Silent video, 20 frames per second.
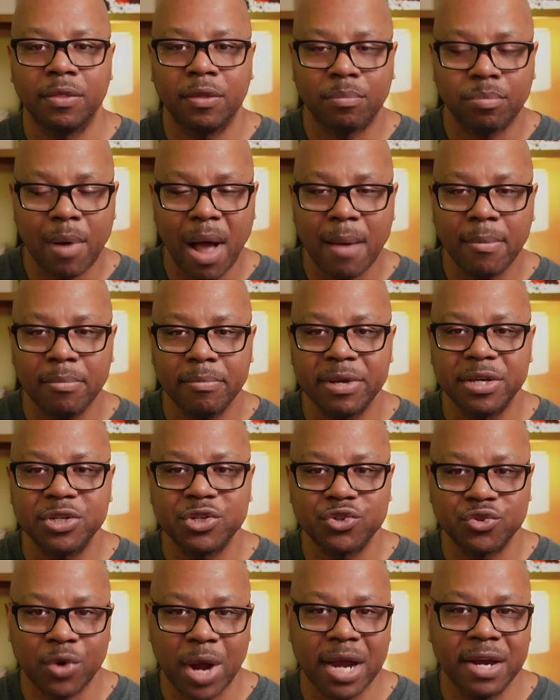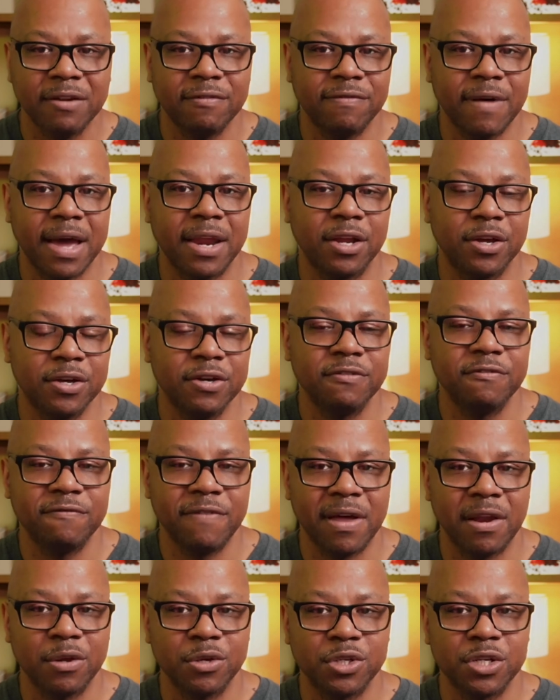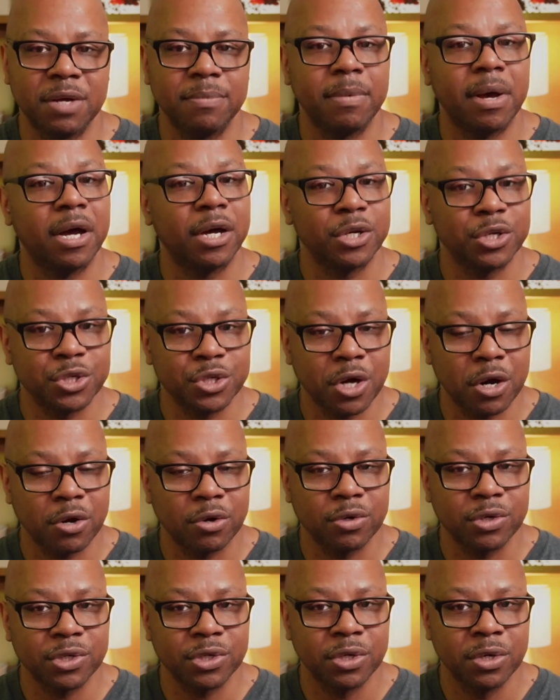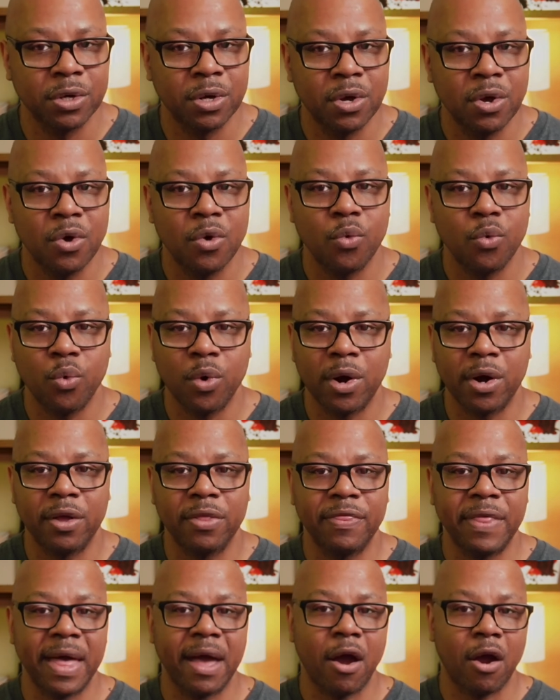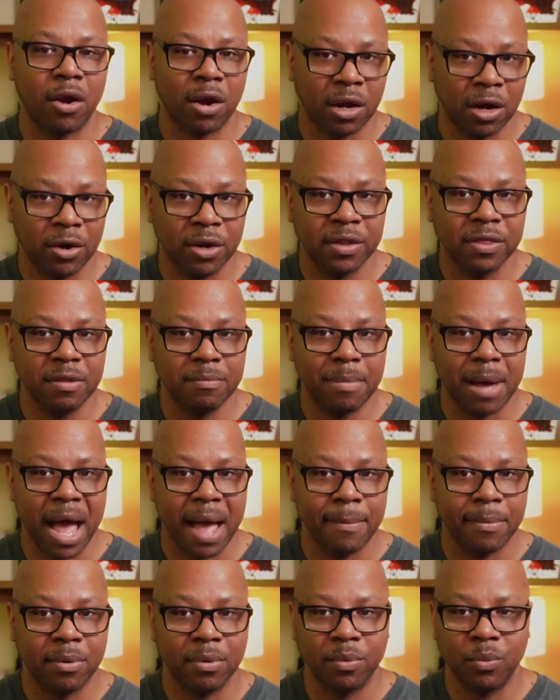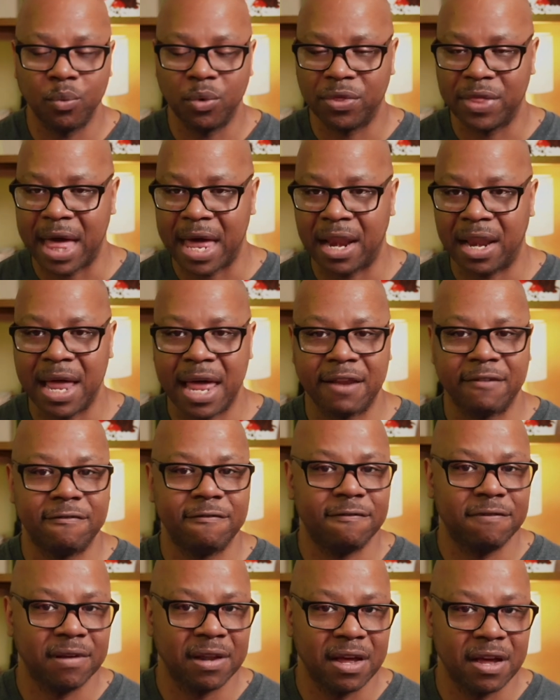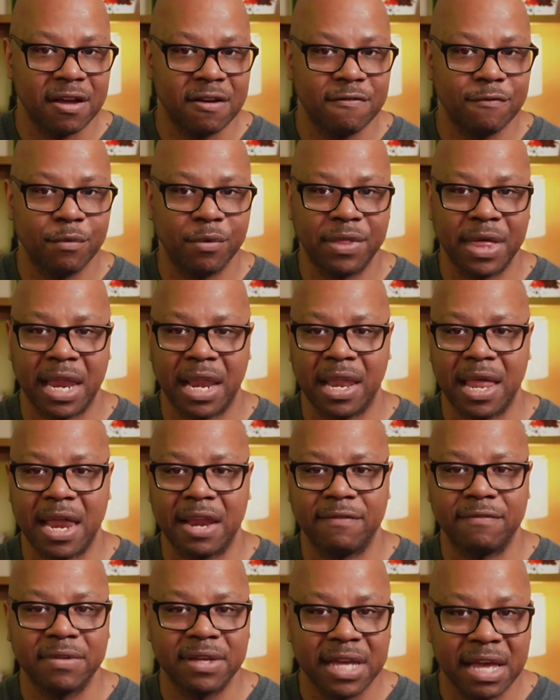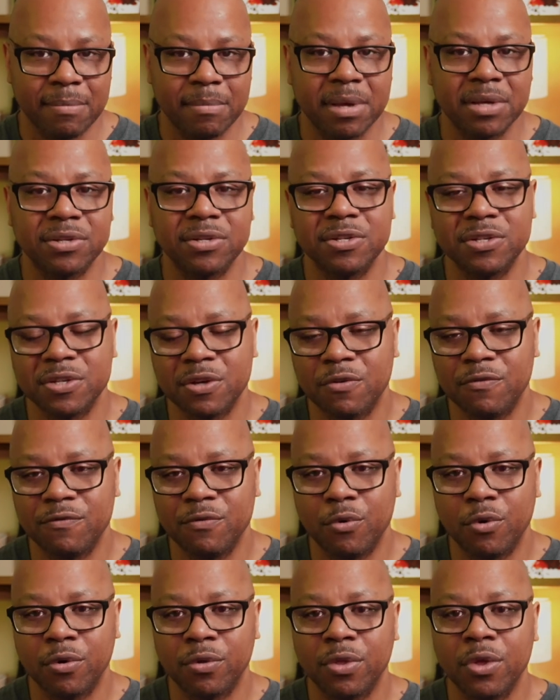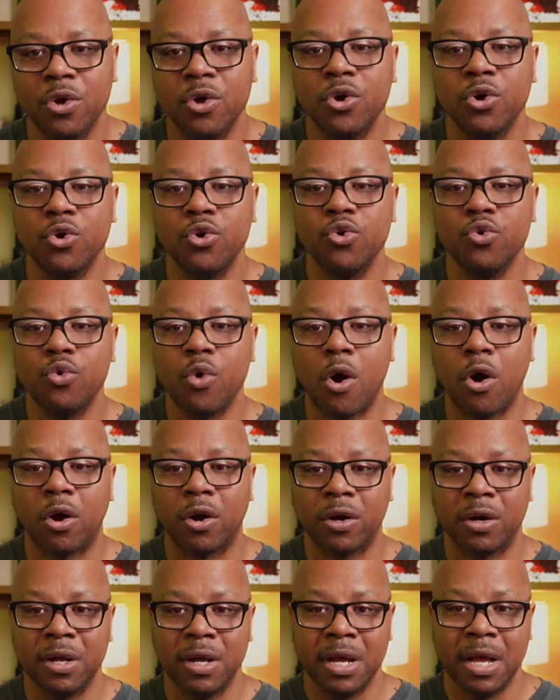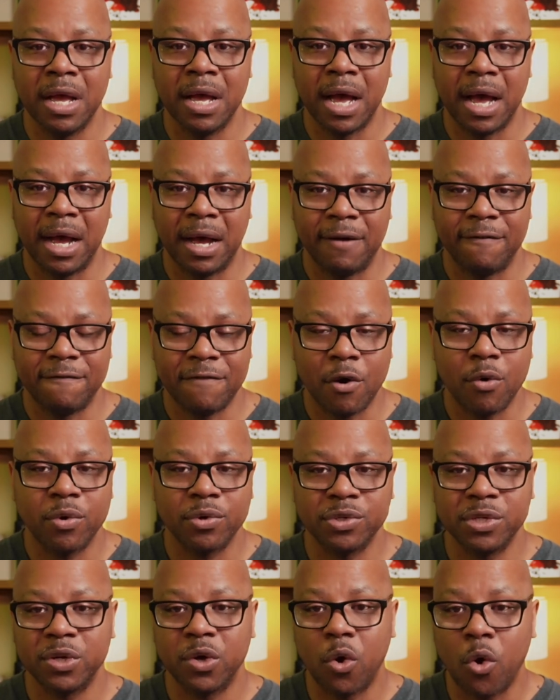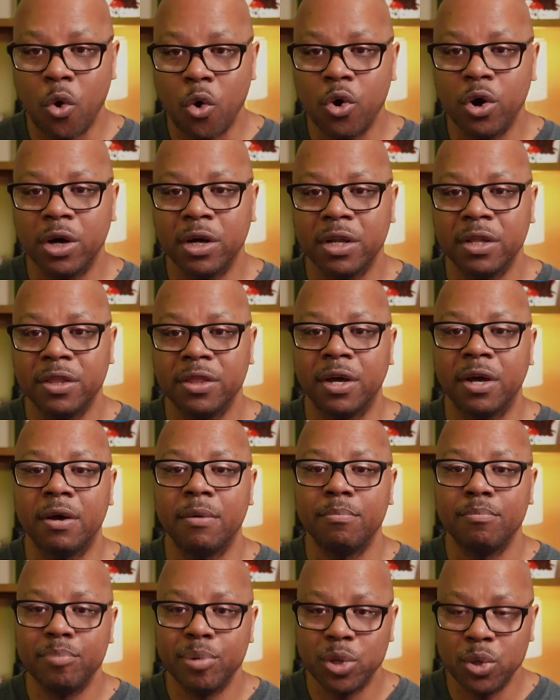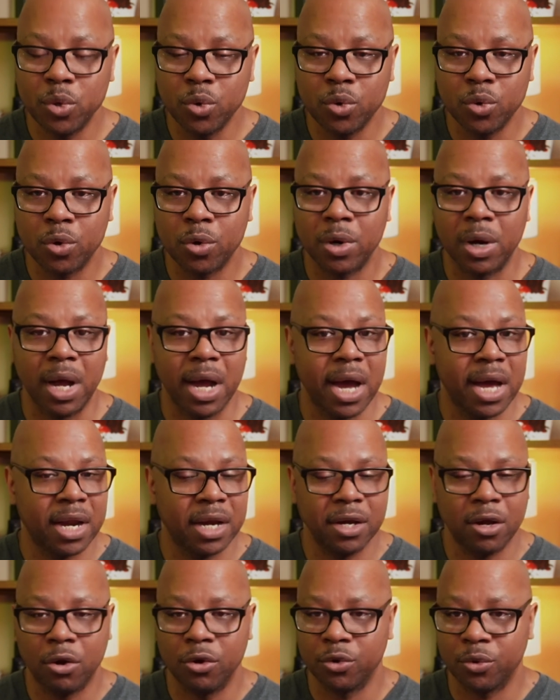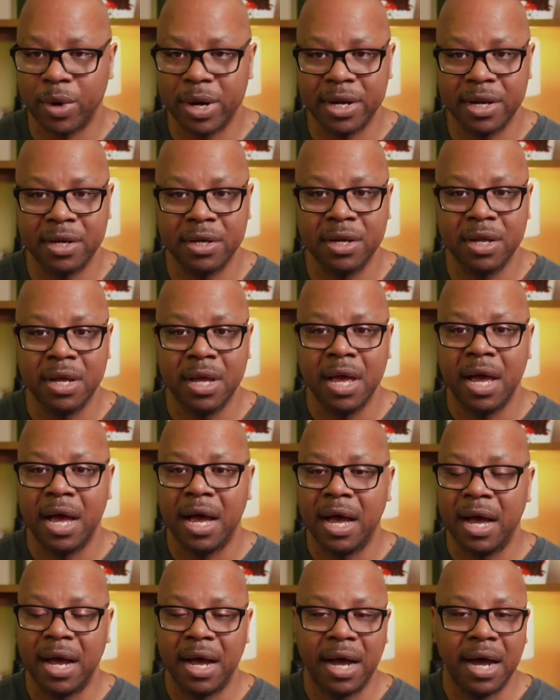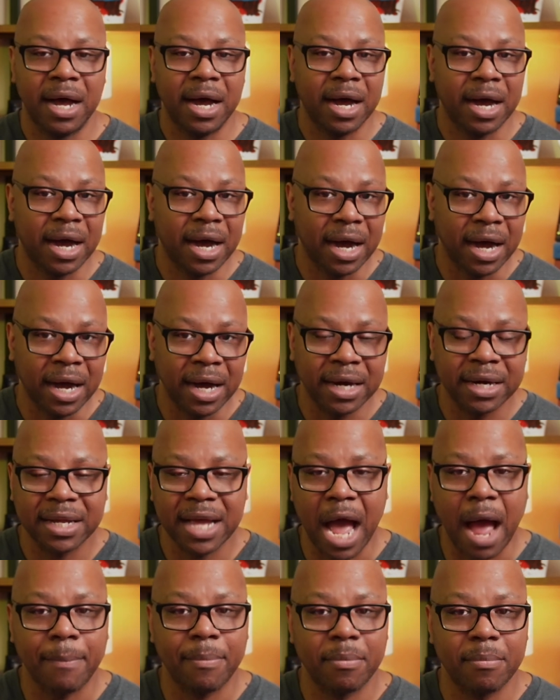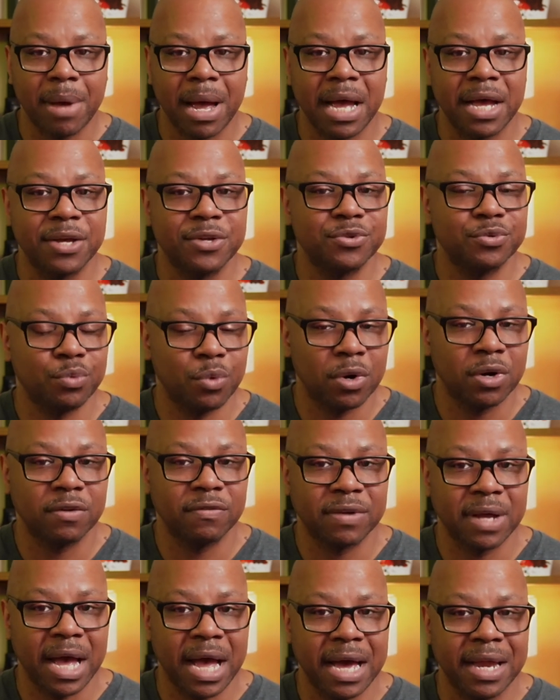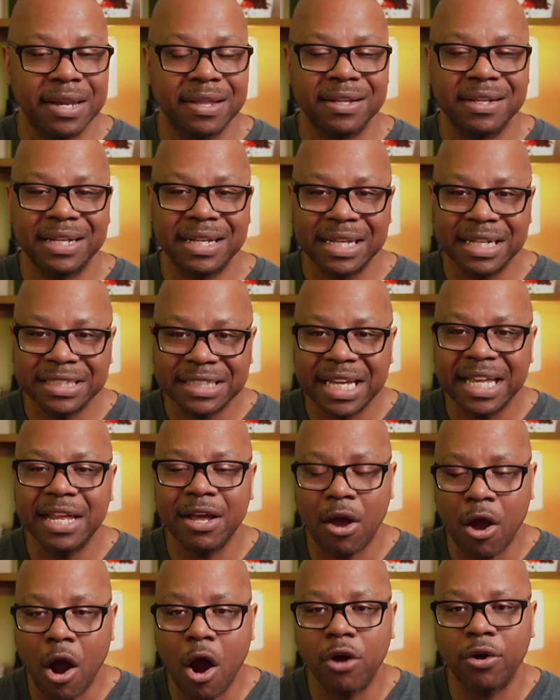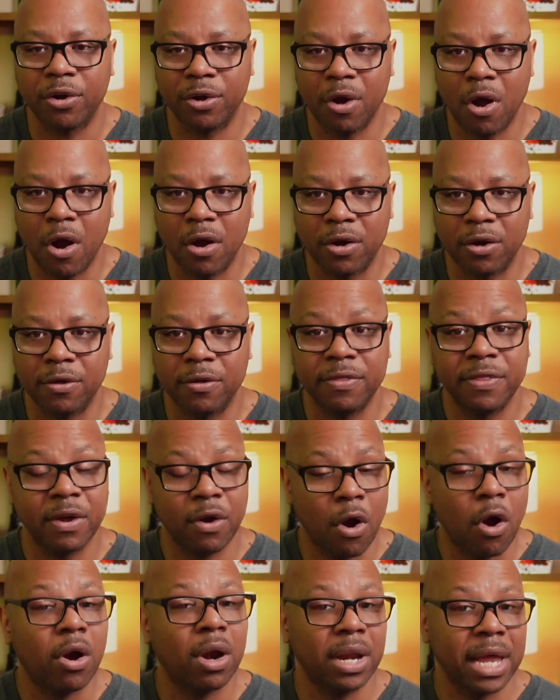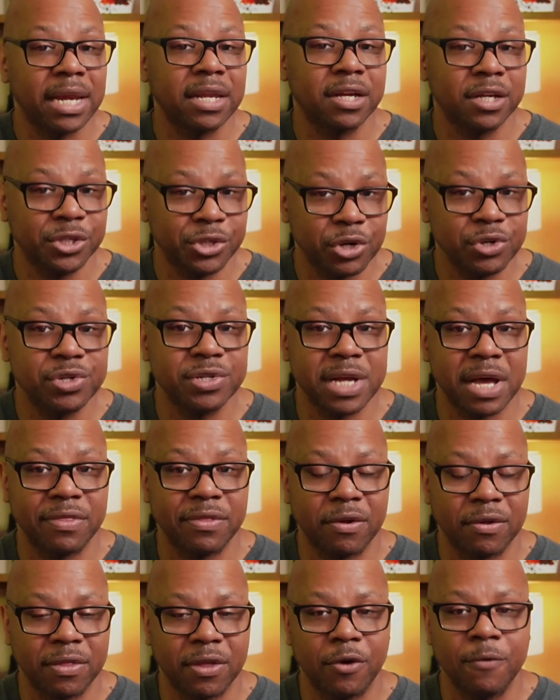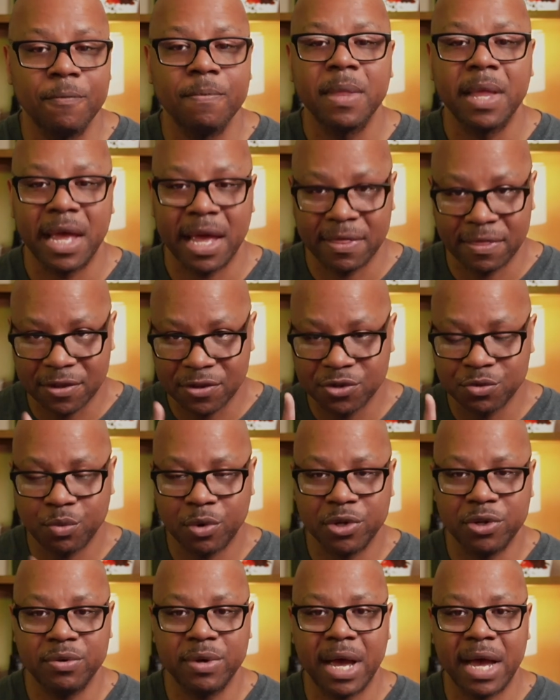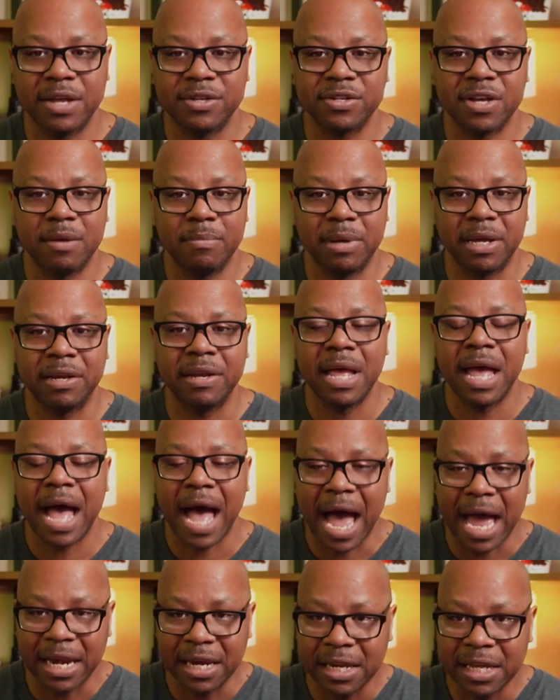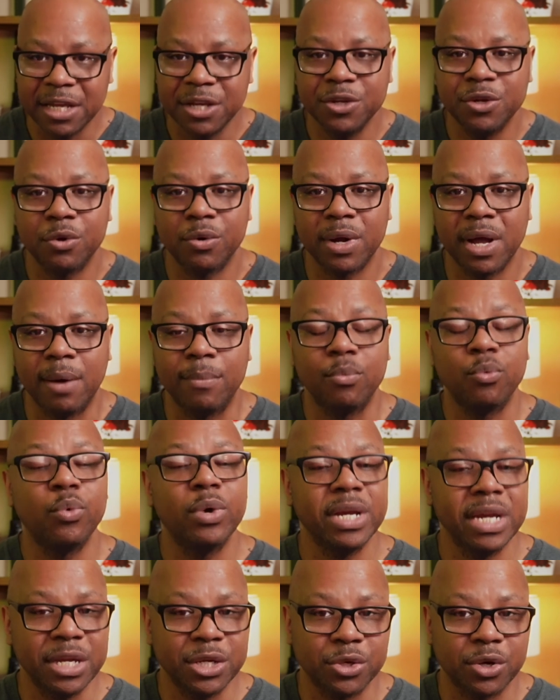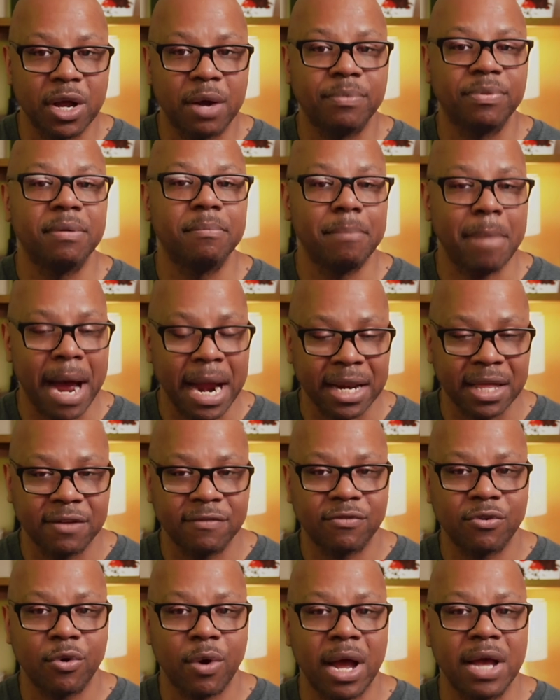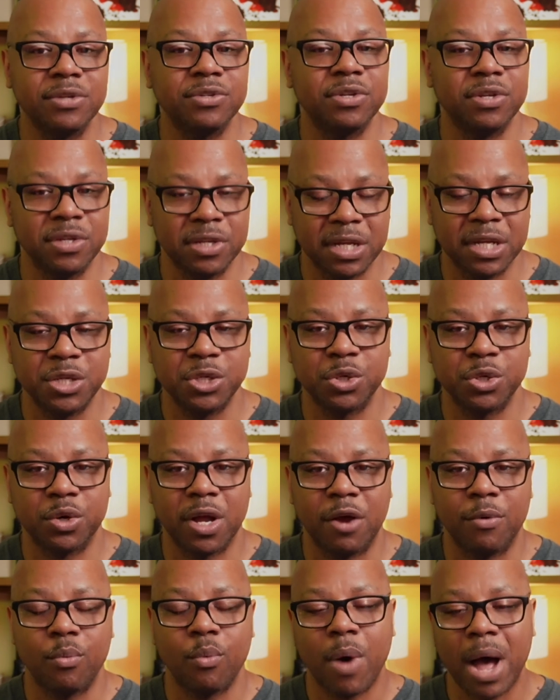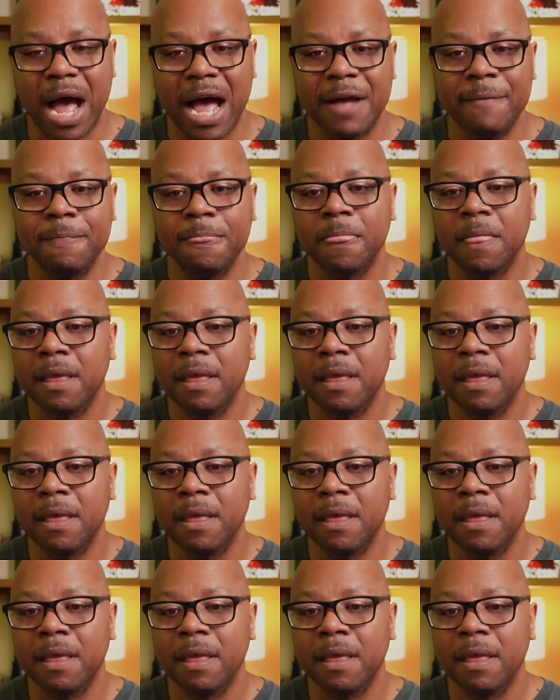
The problem is trying to find a good fellowship, a church, where they are learning the Bible without a lot of fluff, without a lot of gimmicks and so forth, who are uh, focusing on the pure, unadulterated, uh, uncompromised Word of God. It's getting harder and harder. There are a lot of good churches out there, though, and this is where you guys come in. I need your help. We need your help. The body of Christ needs your help. Why?